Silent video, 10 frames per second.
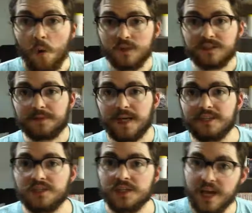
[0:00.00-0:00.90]
What's up,
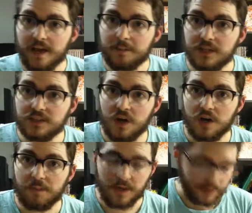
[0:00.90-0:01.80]
guys? So today I'm going to
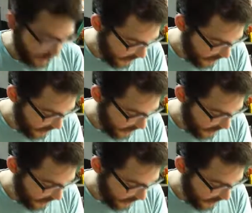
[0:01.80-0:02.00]
talk about